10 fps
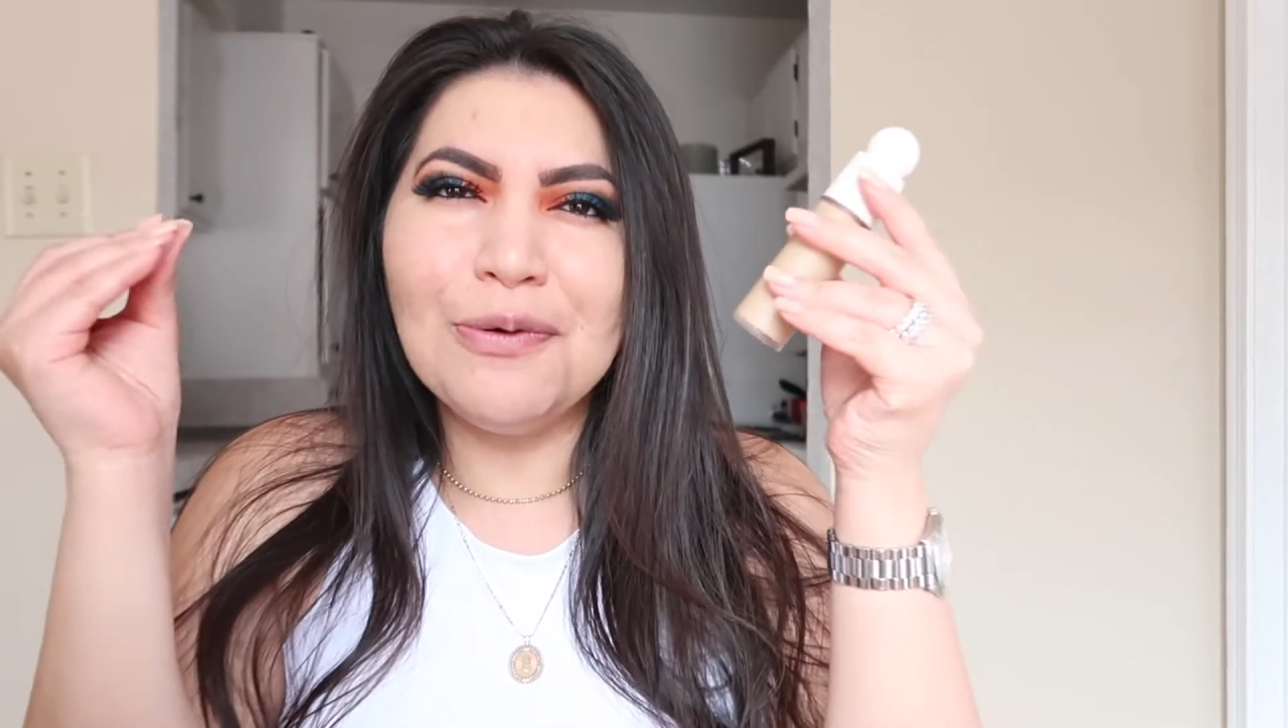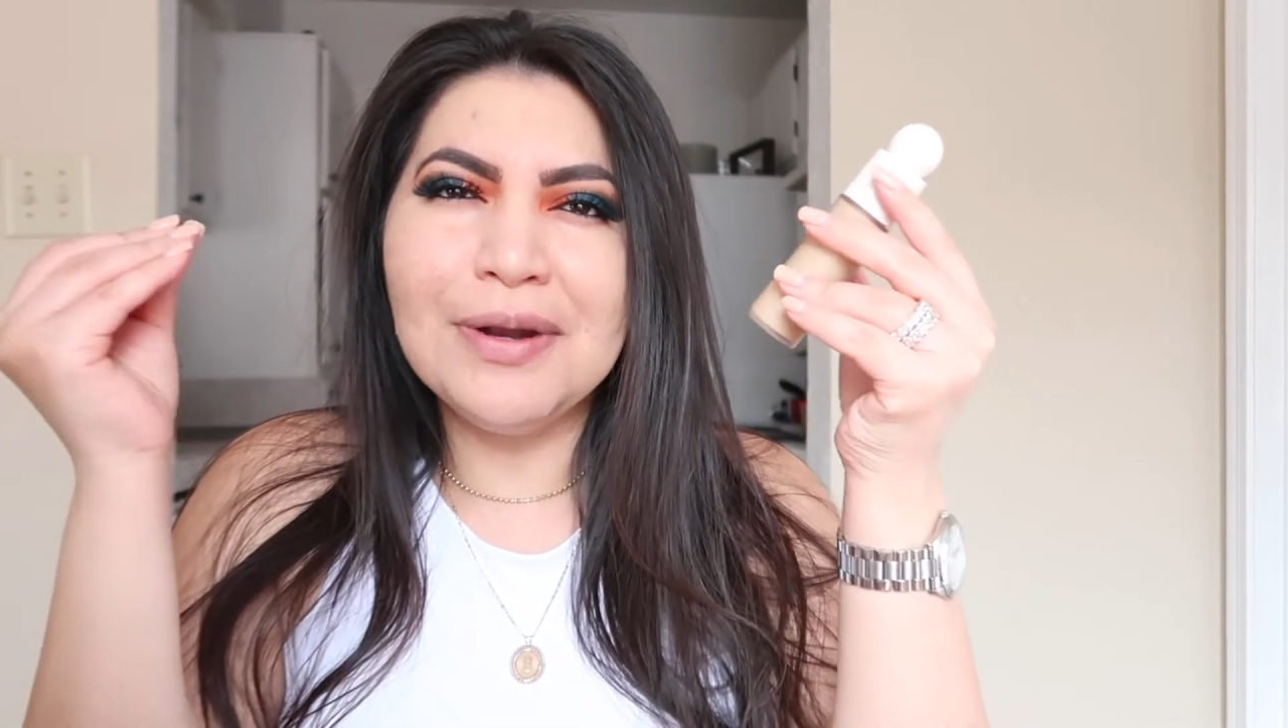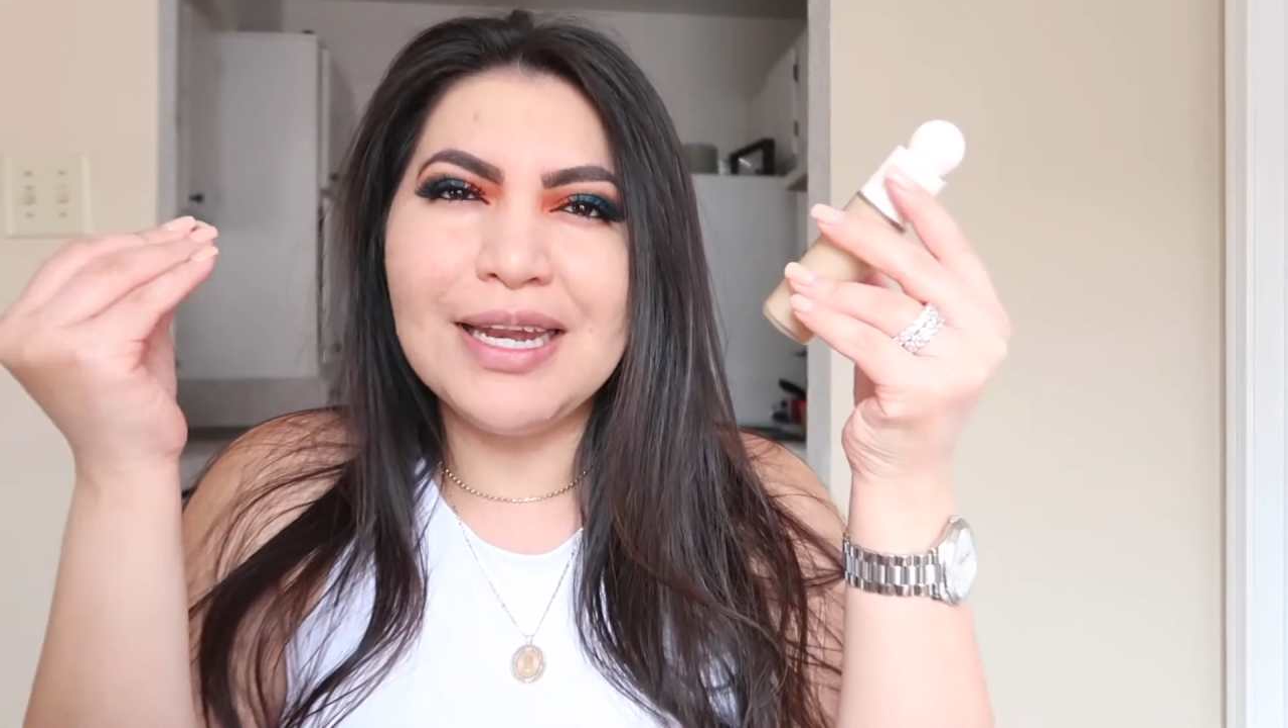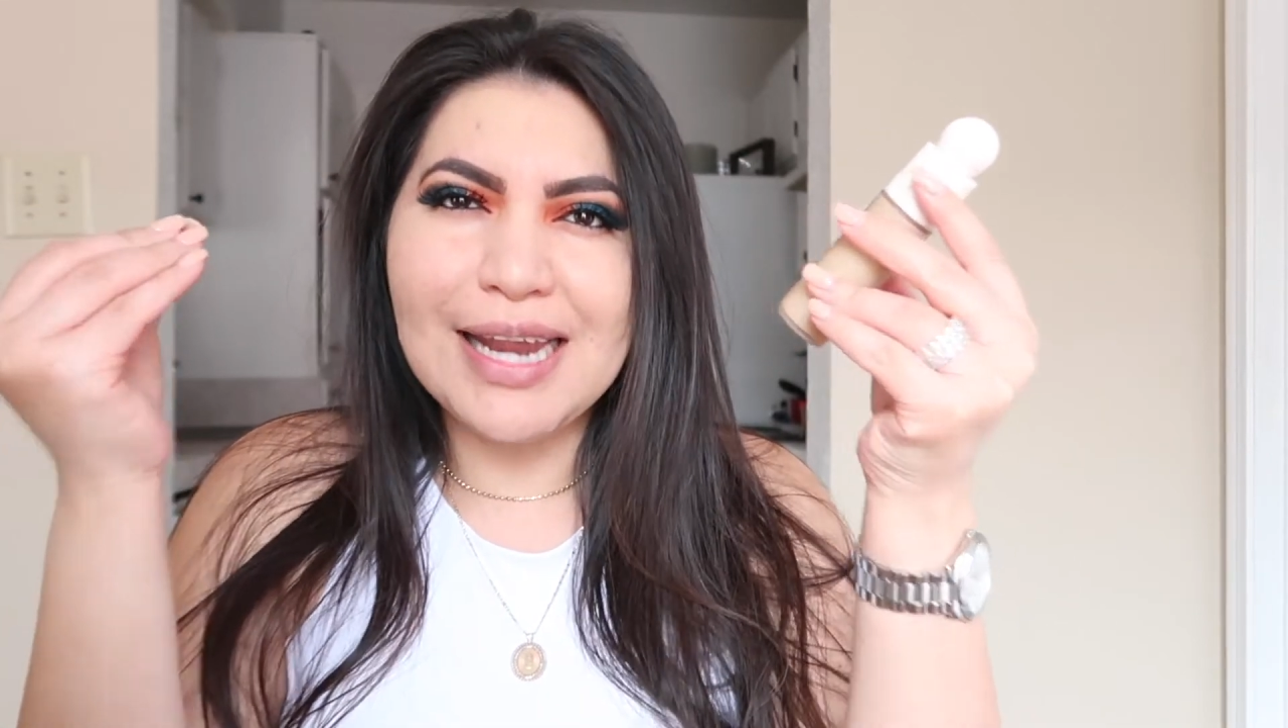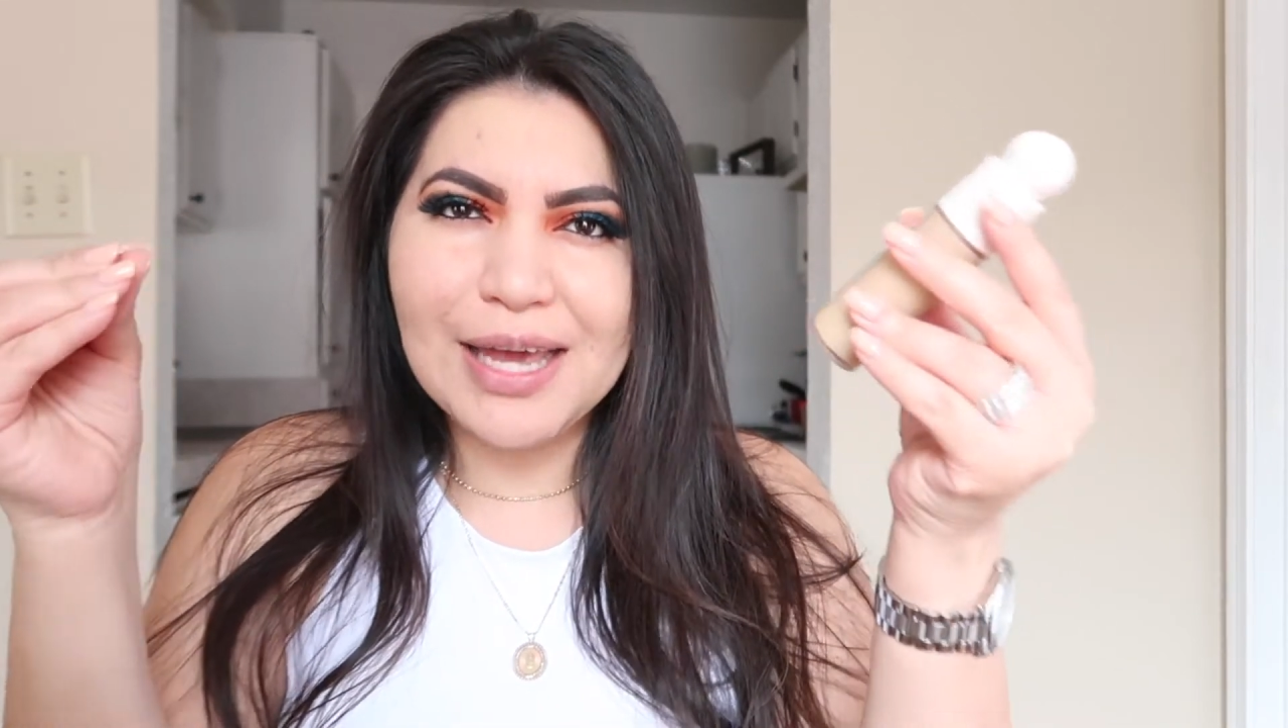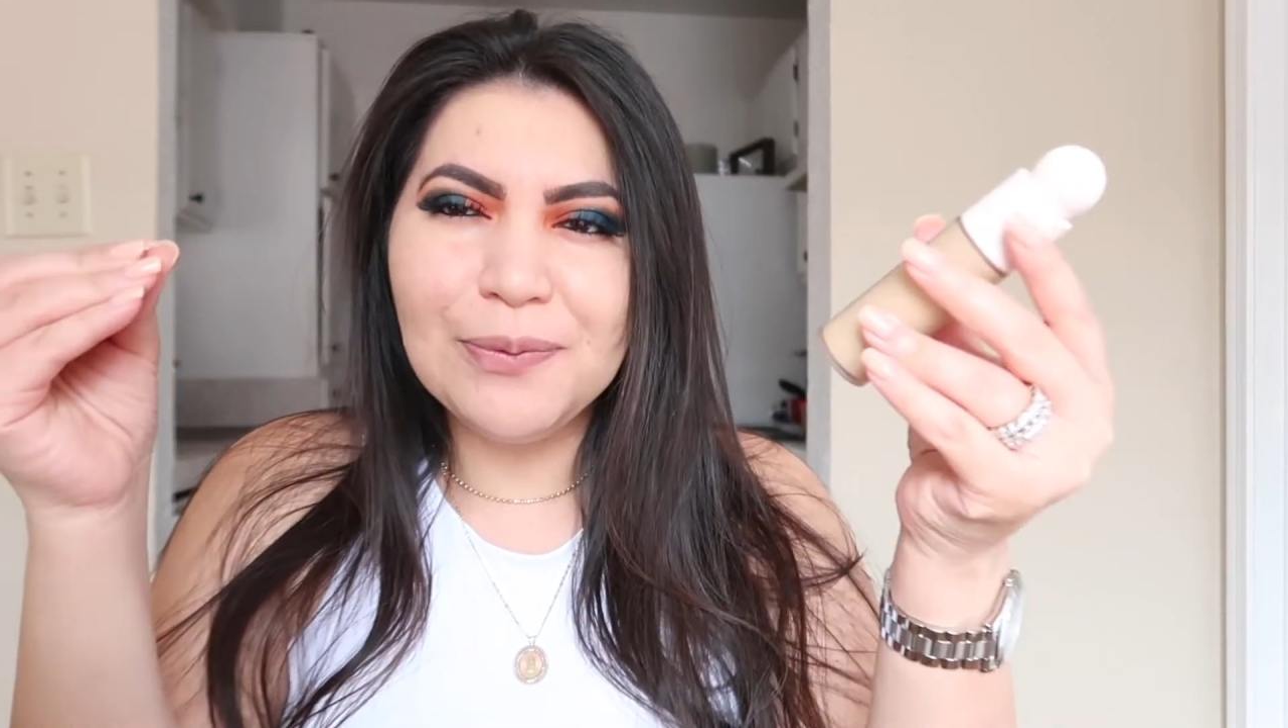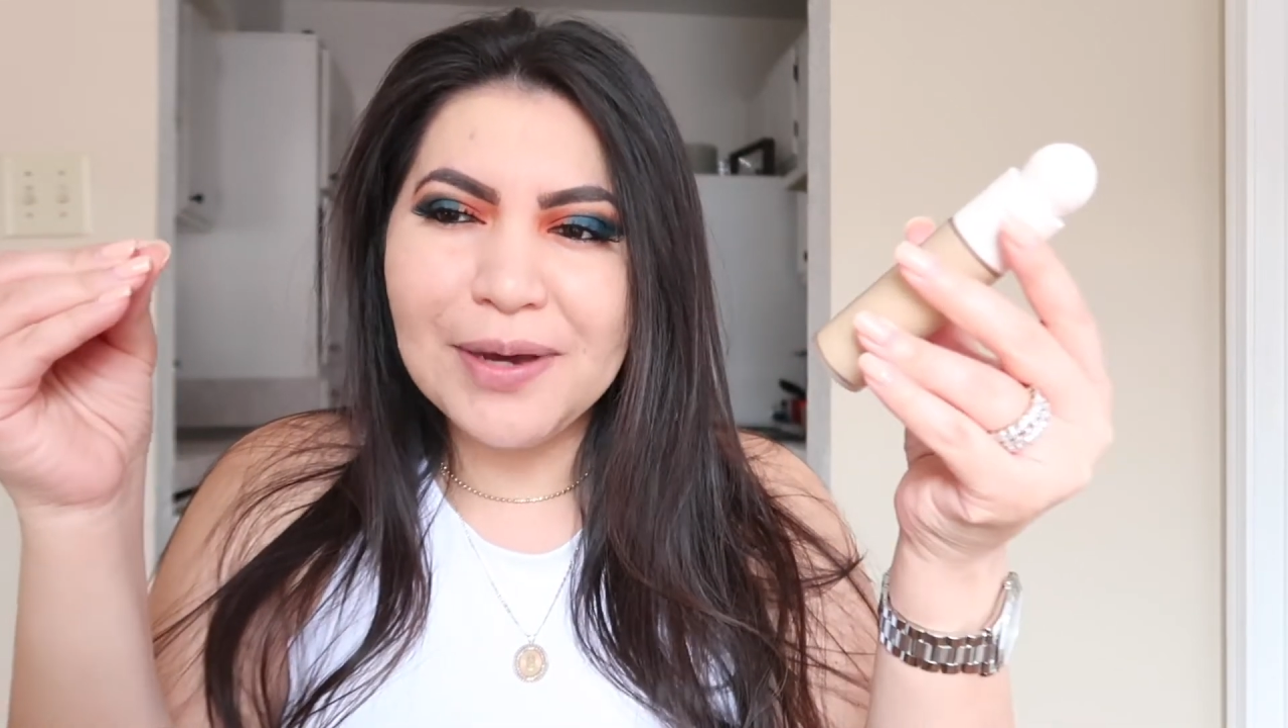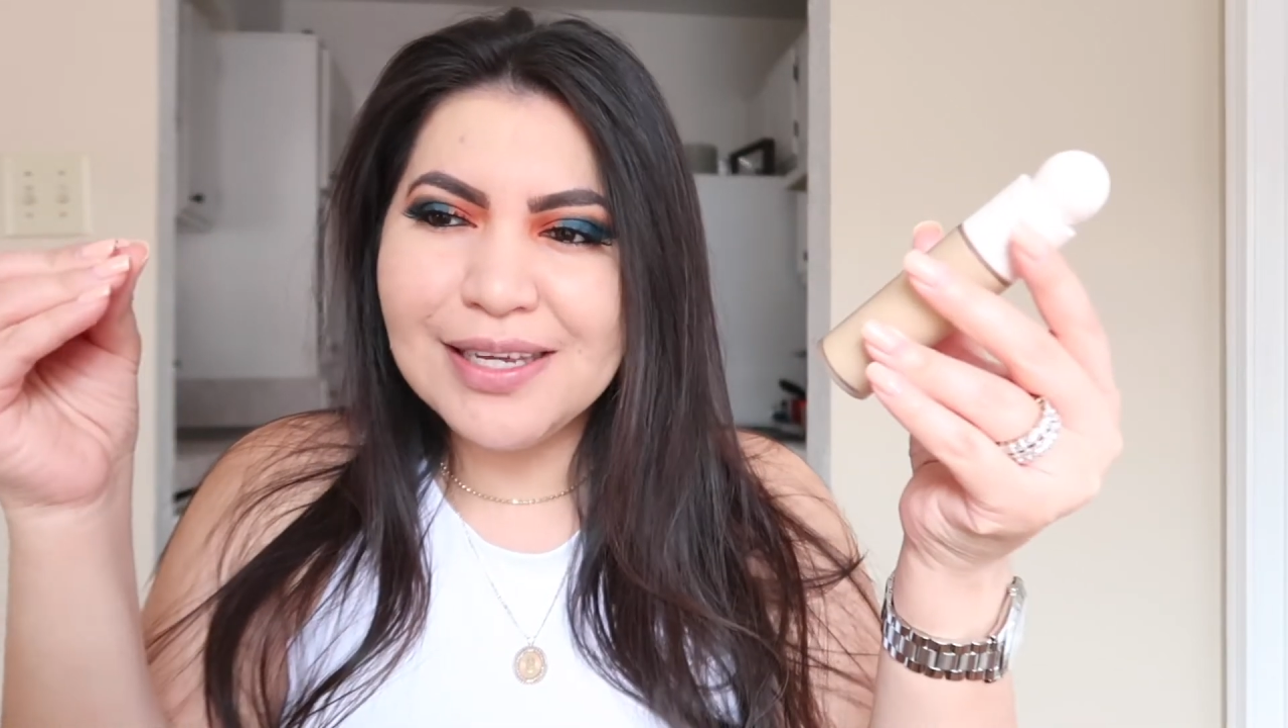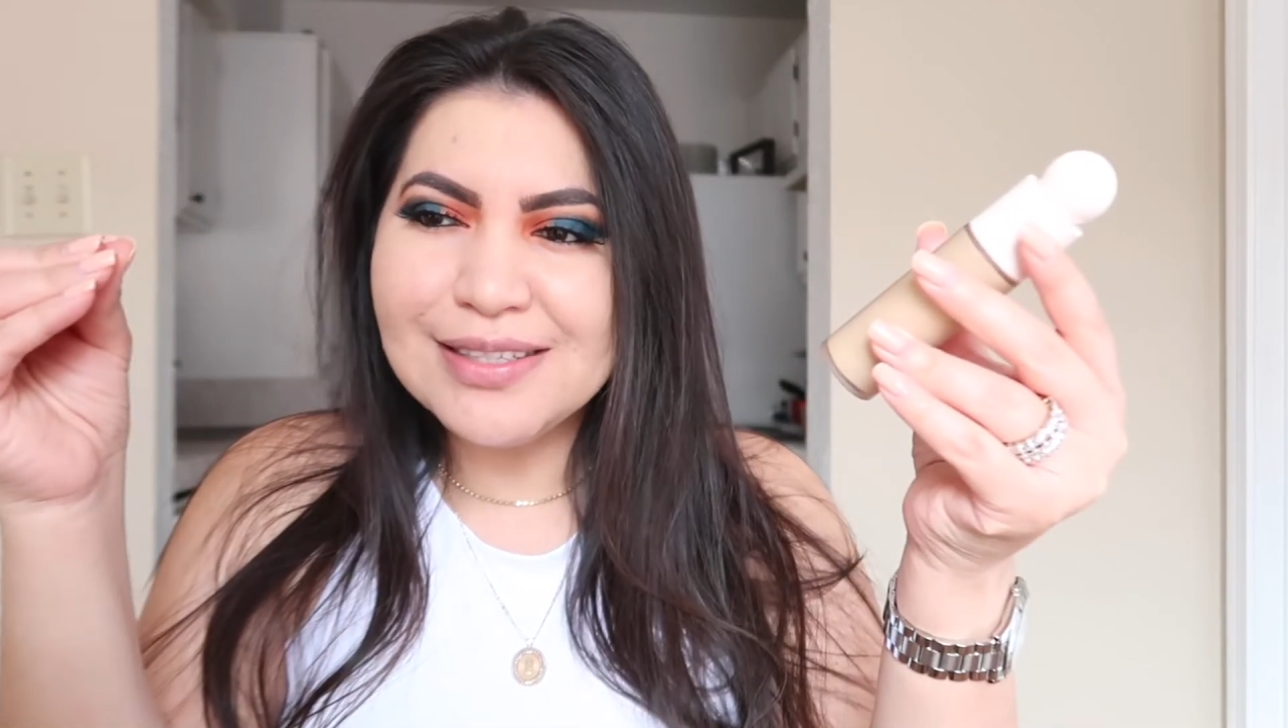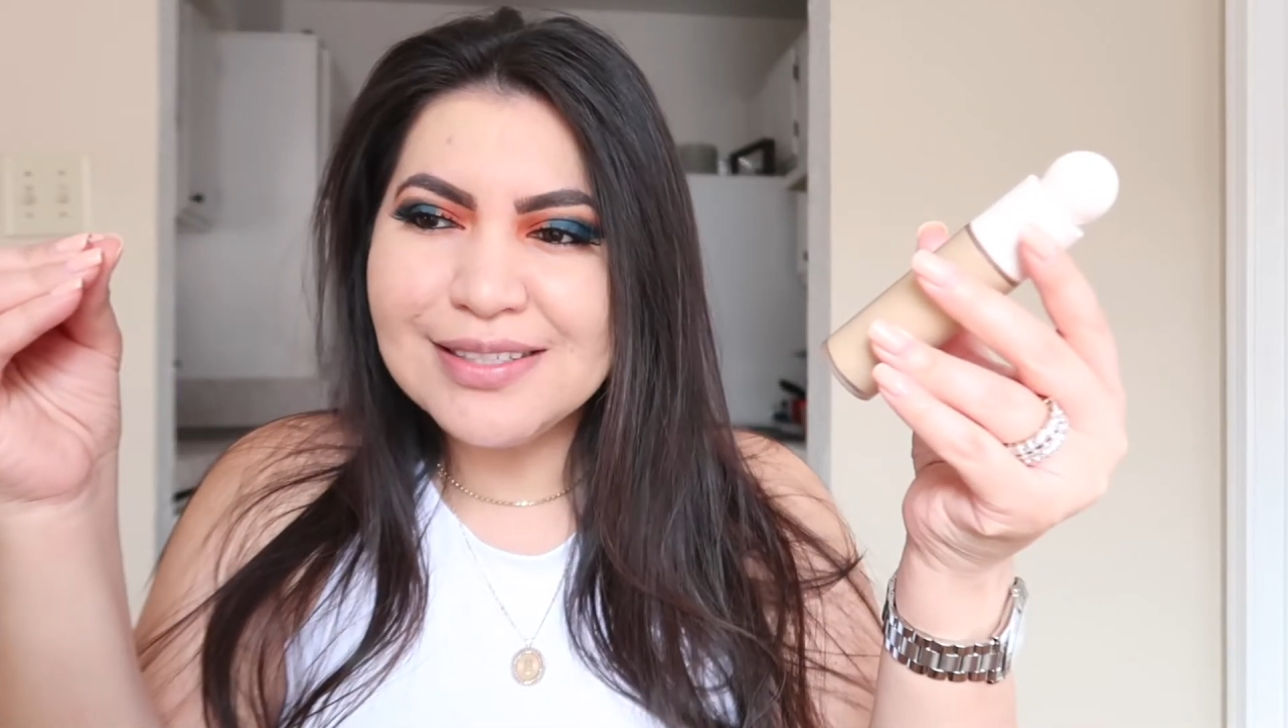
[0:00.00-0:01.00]

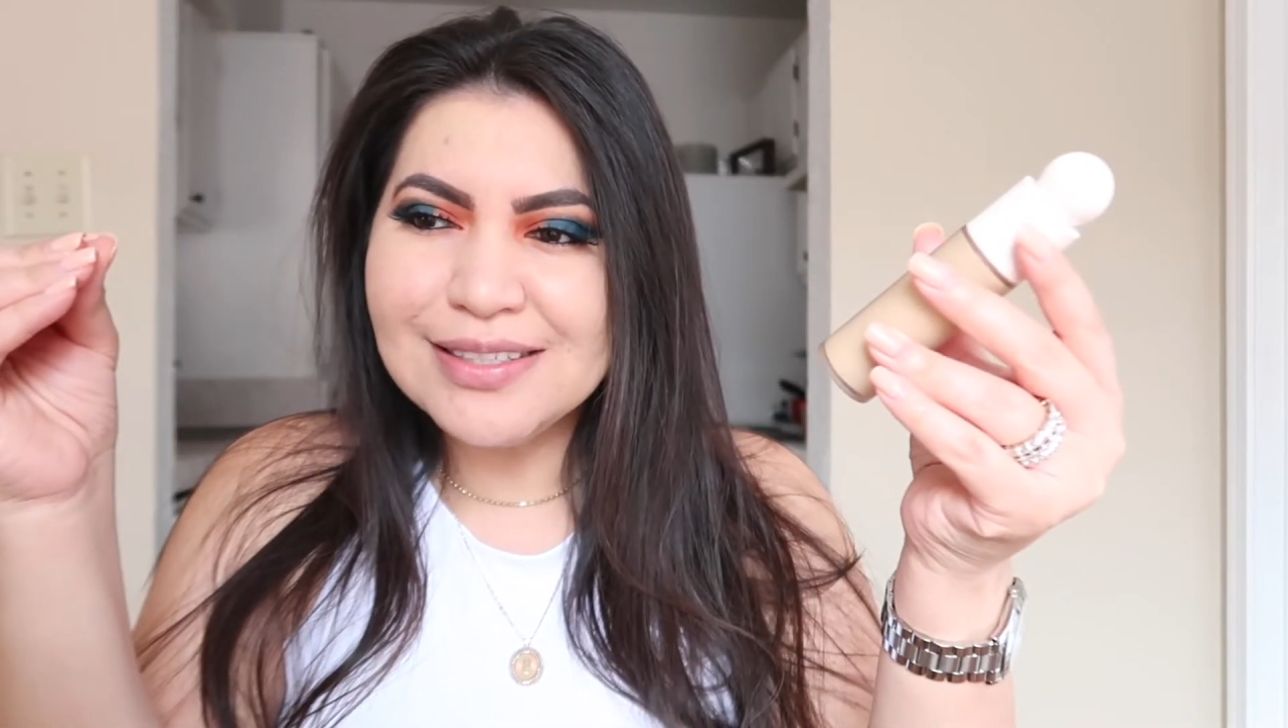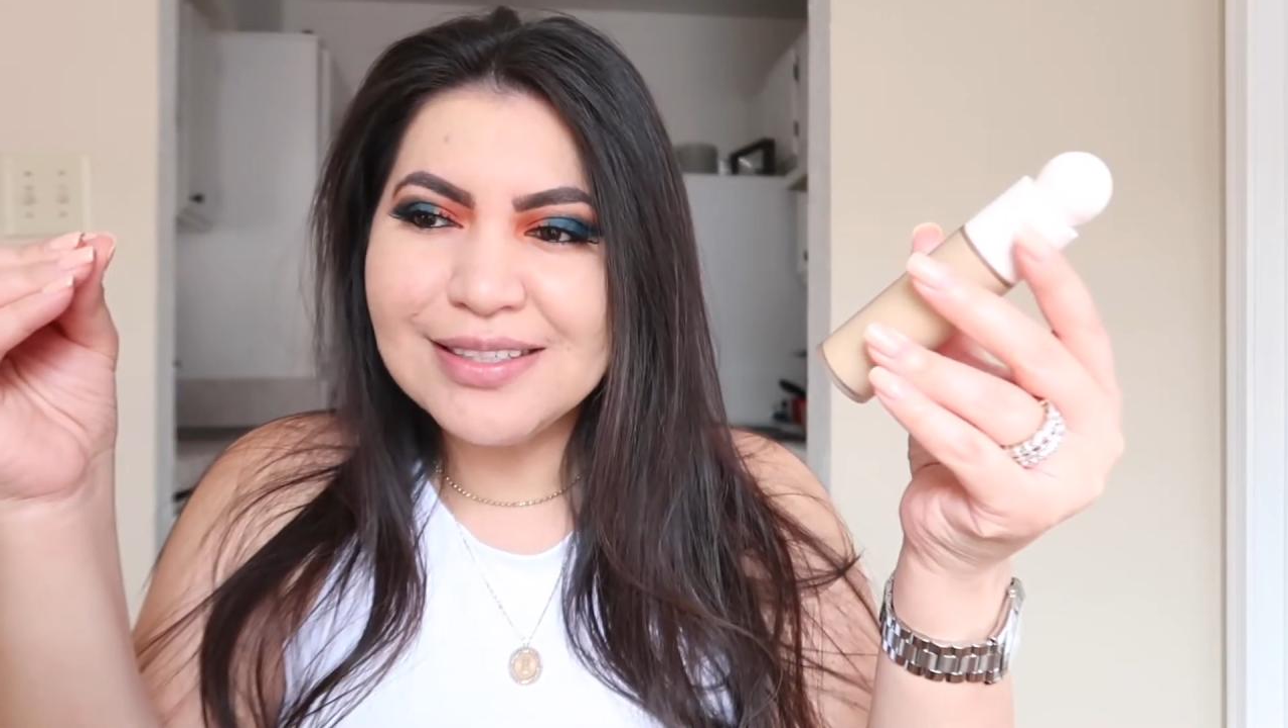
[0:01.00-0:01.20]
lightweight